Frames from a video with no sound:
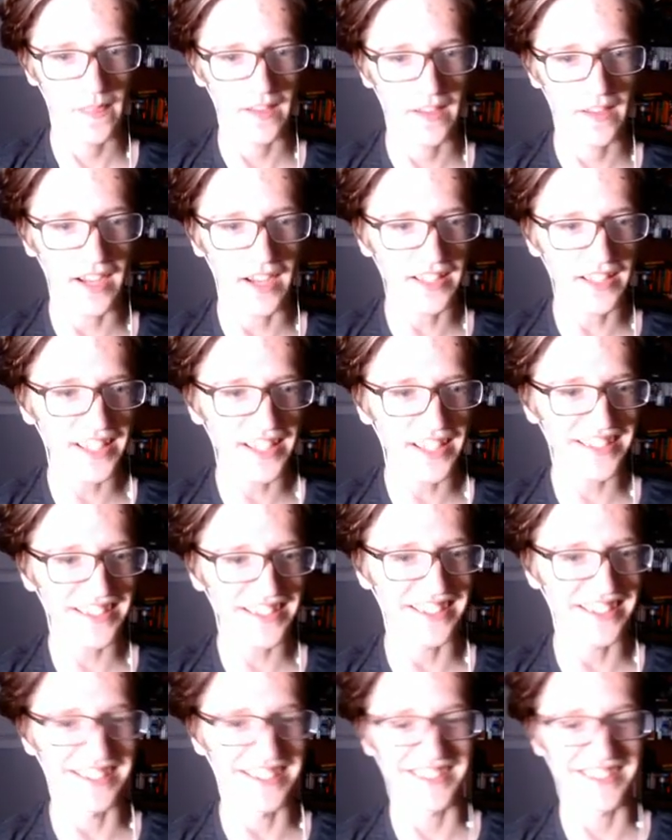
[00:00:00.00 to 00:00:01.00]
I like
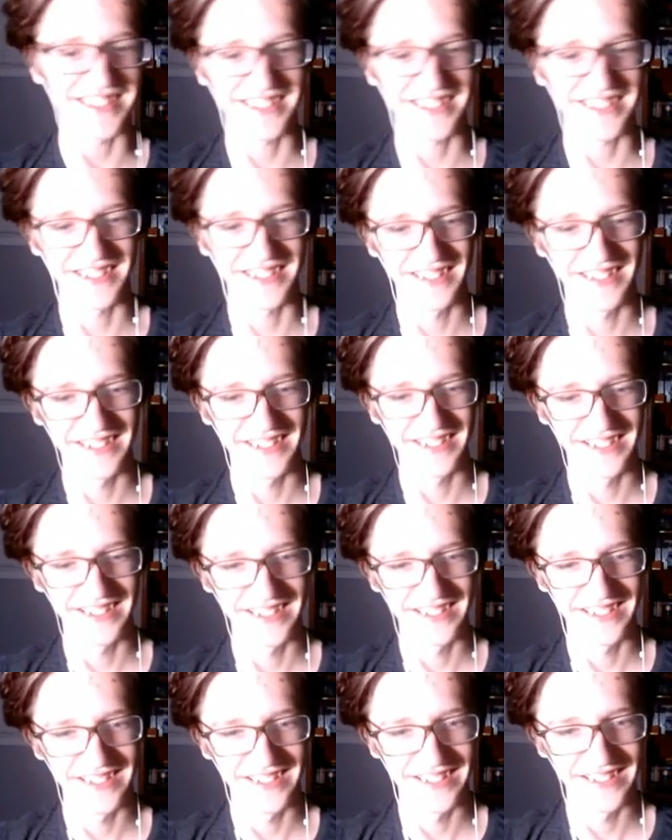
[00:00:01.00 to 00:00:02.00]
this. Very angry and
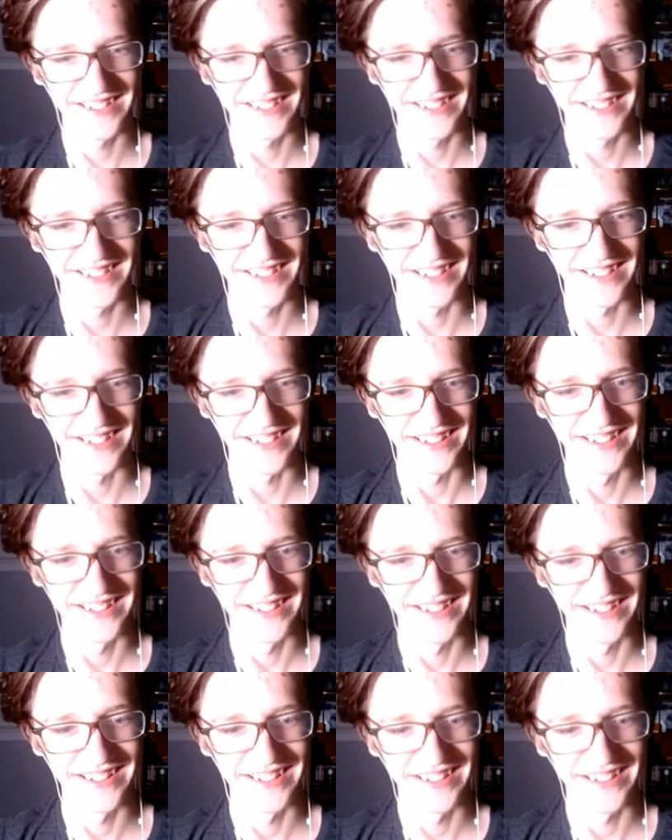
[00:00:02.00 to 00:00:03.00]
upset. Now, come
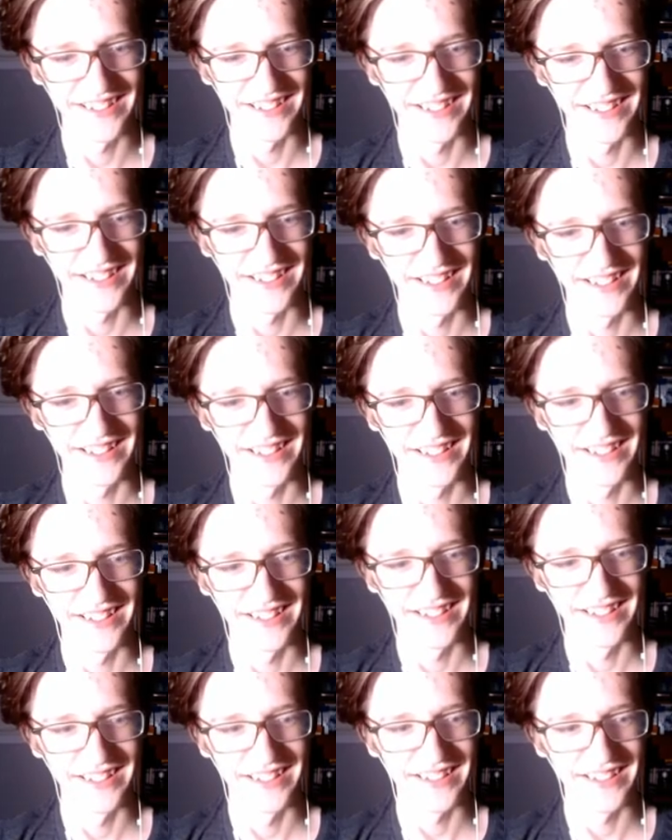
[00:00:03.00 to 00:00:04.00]
on.
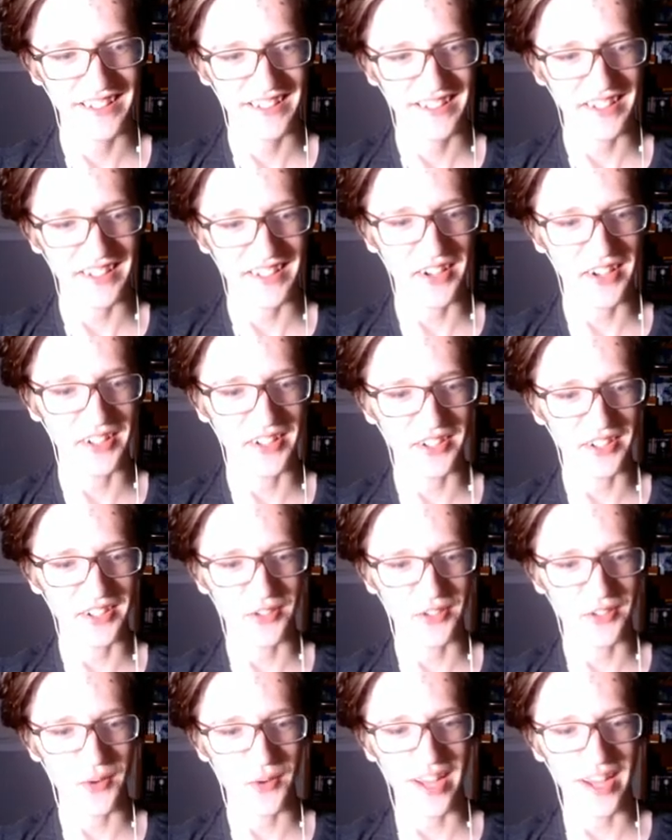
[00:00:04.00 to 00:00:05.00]
Oh, that's
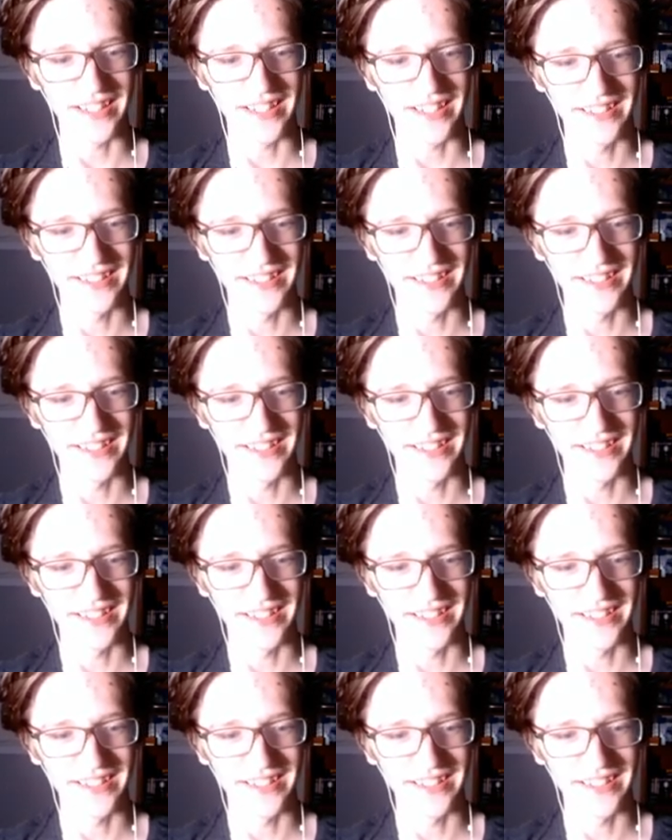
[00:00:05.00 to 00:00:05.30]
great.